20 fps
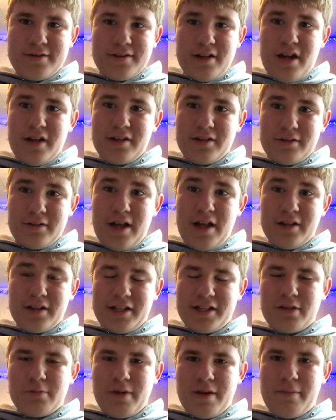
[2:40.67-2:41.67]
not
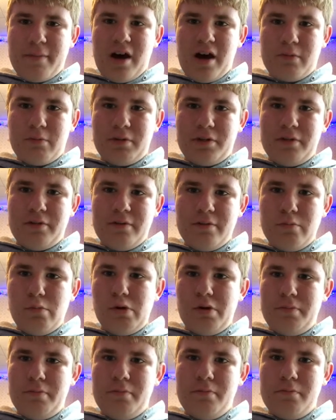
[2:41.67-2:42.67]
like the way Bob
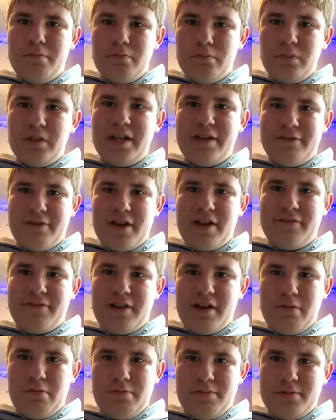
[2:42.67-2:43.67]
would leave it if
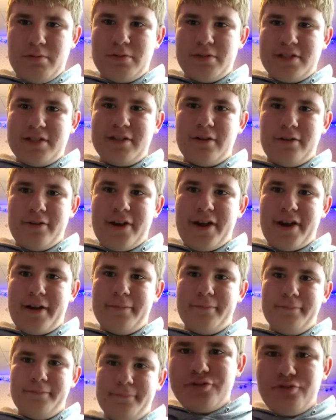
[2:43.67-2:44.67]
he was still there.